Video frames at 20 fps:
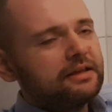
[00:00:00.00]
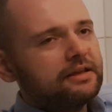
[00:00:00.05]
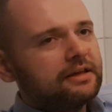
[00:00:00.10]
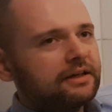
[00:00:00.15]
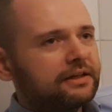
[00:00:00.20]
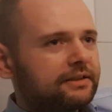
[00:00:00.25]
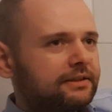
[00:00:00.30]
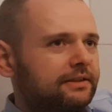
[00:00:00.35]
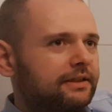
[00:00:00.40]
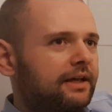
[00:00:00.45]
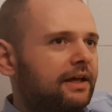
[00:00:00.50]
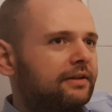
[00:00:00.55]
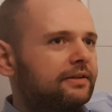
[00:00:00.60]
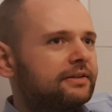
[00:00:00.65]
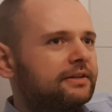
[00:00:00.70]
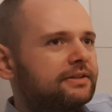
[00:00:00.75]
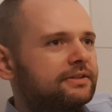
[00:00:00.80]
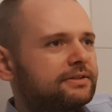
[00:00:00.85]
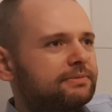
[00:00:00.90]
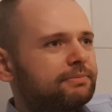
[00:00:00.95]
and
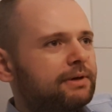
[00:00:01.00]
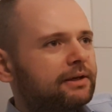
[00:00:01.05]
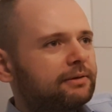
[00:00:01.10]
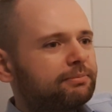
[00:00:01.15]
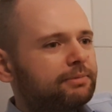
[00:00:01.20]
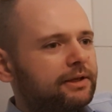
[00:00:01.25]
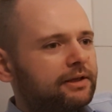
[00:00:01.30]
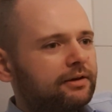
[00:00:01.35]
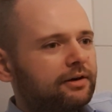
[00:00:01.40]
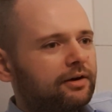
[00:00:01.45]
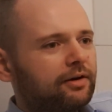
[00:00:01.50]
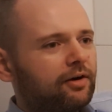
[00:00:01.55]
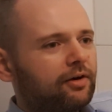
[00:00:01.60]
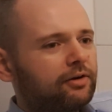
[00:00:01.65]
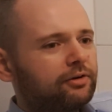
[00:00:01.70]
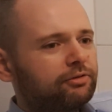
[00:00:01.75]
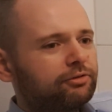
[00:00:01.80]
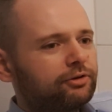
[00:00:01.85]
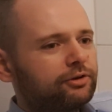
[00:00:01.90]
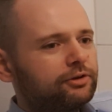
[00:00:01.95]
this might be
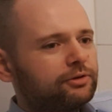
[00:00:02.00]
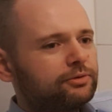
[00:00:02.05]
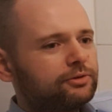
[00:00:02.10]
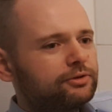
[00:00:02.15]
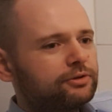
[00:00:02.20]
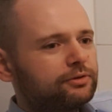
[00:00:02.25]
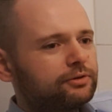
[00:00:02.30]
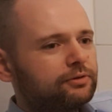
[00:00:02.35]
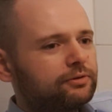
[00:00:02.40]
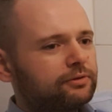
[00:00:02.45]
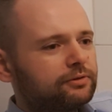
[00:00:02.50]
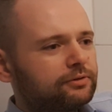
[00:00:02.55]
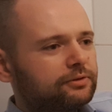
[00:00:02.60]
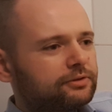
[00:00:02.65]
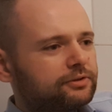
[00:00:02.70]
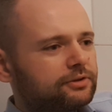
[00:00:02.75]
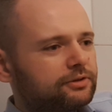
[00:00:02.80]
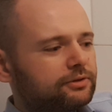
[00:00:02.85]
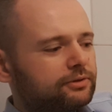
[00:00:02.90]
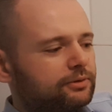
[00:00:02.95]
hard for you to
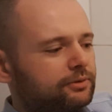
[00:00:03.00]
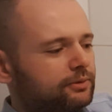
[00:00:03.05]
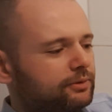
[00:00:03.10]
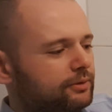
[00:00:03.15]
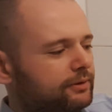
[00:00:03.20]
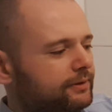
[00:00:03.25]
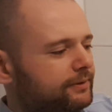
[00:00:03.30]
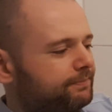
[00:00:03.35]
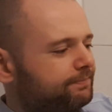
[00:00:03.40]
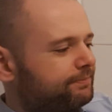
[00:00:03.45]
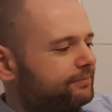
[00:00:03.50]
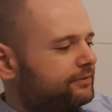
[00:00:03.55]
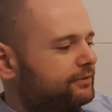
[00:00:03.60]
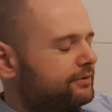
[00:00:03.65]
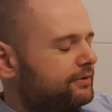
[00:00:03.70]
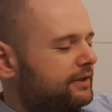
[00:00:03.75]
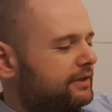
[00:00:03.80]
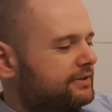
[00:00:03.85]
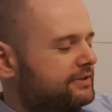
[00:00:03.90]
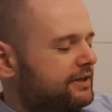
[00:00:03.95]

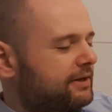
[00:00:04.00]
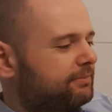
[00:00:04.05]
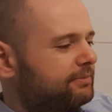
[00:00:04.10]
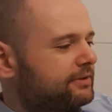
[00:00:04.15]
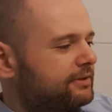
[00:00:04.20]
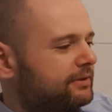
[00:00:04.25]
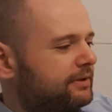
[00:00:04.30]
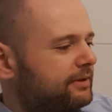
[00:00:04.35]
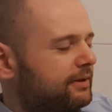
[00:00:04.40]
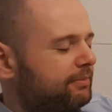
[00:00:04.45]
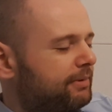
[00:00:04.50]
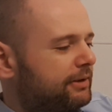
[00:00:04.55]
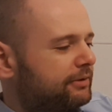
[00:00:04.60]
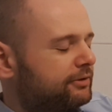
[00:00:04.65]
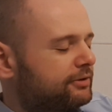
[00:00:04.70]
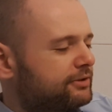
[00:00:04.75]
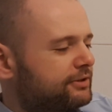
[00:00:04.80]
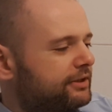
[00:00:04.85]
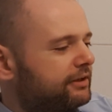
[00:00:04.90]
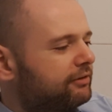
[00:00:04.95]
accept about
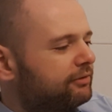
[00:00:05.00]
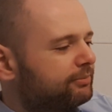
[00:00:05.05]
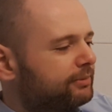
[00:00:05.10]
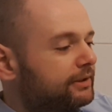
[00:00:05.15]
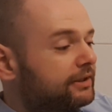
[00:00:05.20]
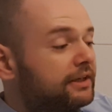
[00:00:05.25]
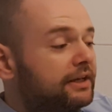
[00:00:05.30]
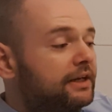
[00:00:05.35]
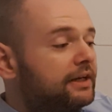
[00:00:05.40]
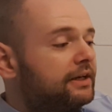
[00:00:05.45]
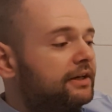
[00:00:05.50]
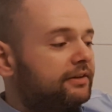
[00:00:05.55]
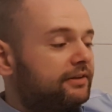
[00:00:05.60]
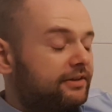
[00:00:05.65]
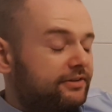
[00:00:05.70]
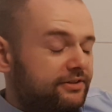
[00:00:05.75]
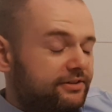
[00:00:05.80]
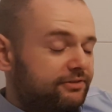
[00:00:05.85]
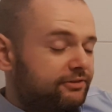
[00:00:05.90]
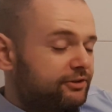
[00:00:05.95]
yourself, but
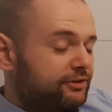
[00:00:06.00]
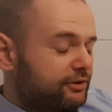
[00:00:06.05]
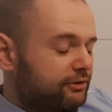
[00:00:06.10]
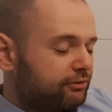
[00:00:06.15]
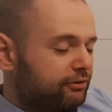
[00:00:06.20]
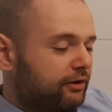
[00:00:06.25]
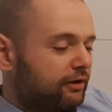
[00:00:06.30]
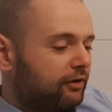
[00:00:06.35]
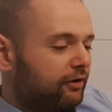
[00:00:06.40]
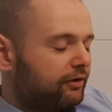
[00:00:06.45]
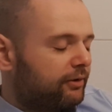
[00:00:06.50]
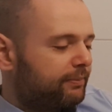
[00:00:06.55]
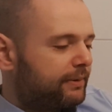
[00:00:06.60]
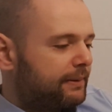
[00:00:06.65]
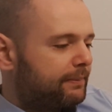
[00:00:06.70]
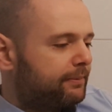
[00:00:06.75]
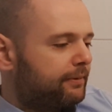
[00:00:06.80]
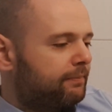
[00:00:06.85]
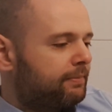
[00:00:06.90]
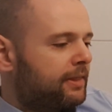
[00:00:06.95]
this is true for a lot of
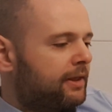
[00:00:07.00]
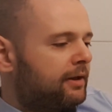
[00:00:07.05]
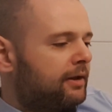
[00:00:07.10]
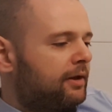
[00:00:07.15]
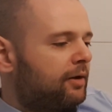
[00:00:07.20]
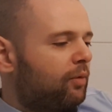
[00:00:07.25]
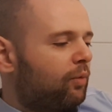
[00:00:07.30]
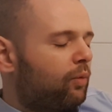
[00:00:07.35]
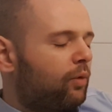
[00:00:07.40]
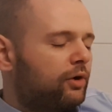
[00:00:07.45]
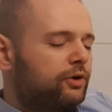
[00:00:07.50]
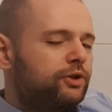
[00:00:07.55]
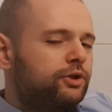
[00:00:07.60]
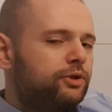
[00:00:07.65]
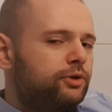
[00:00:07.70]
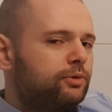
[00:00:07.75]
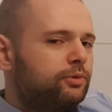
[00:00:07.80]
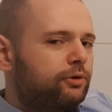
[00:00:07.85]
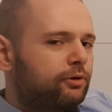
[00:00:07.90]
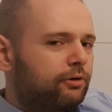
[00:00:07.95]
people, what
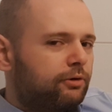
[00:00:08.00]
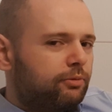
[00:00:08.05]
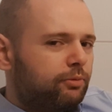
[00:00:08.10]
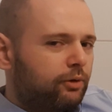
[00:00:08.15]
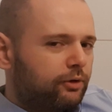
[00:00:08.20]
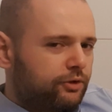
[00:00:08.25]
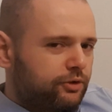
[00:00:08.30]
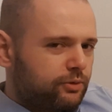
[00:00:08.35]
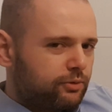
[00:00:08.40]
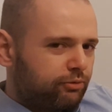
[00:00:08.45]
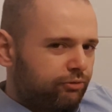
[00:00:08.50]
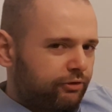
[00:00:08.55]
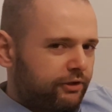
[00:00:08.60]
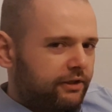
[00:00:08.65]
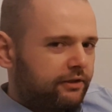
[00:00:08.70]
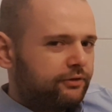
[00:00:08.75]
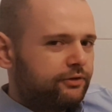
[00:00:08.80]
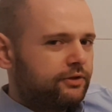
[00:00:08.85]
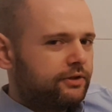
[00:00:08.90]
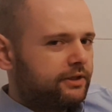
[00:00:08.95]
you
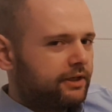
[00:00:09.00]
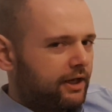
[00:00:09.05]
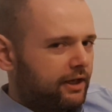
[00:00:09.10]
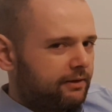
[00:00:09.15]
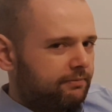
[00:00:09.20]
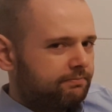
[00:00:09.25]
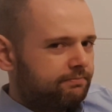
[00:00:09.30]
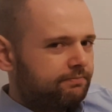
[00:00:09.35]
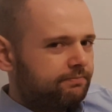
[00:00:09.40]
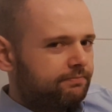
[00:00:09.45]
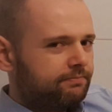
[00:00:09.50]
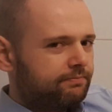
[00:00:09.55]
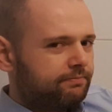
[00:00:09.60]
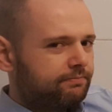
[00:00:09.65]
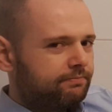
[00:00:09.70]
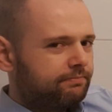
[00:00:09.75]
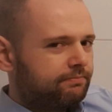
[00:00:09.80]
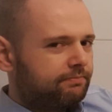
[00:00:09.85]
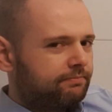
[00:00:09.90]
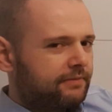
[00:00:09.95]
feel today
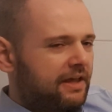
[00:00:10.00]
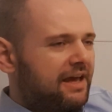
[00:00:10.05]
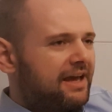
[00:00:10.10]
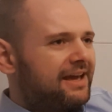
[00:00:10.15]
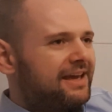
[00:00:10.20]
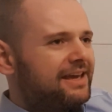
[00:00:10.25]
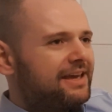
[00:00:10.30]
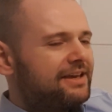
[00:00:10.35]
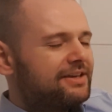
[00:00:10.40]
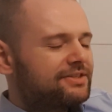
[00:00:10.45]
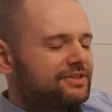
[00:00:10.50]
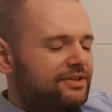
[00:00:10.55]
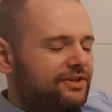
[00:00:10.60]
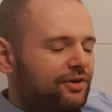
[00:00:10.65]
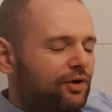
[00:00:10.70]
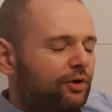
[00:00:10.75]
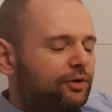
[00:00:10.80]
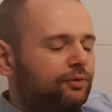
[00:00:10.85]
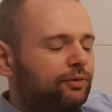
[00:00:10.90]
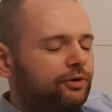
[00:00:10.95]
is
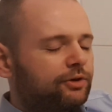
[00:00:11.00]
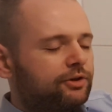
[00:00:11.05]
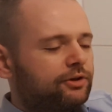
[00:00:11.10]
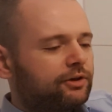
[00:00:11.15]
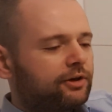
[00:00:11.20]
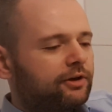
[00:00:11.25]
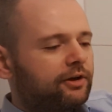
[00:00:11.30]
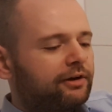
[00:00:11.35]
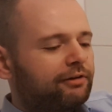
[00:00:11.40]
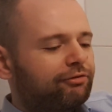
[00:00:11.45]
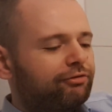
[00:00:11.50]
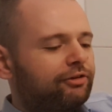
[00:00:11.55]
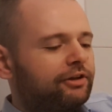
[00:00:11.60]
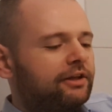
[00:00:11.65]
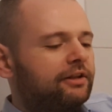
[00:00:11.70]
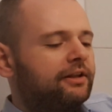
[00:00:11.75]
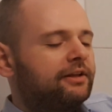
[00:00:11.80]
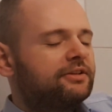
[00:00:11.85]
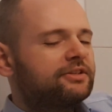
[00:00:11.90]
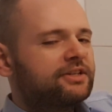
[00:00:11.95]
not what you're going to
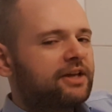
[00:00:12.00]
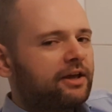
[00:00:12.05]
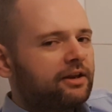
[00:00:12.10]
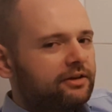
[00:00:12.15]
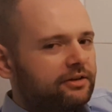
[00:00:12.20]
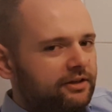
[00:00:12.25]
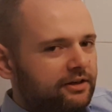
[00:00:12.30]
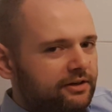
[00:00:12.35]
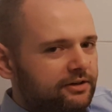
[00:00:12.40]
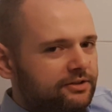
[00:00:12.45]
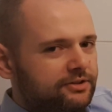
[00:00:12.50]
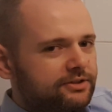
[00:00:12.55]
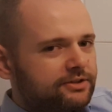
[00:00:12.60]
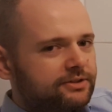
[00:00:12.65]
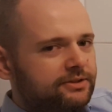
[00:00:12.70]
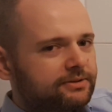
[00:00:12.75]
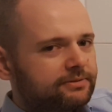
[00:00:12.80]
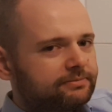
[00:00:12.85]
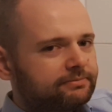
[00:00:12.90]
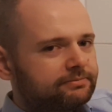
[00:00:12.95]
feel in 10
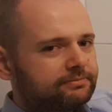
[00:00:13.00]
years.